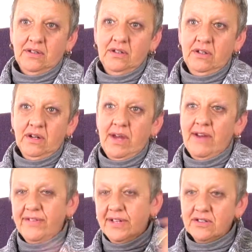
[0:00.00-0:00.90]

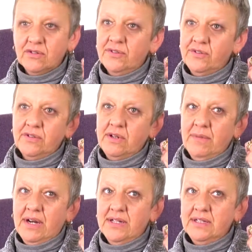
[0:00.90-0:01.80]
Everything's going through your
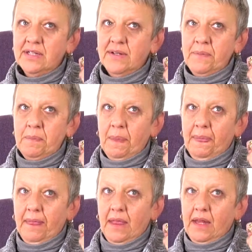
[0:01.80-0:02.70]
mind.
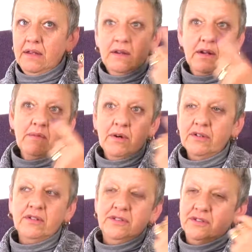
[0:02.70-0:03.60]
You know what
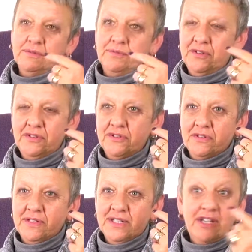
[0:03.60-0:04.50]
they're going to come through the
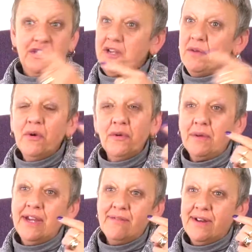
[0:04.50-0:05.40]
door and say. You don't want to
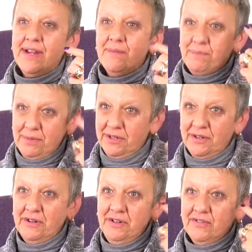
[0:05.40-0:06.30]
hear it, but
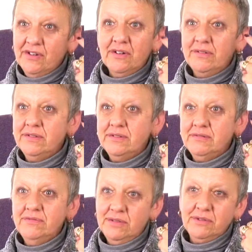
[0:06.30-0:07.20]
you've got a
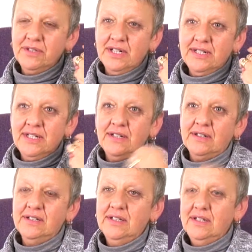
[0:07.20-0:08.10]
real good idea.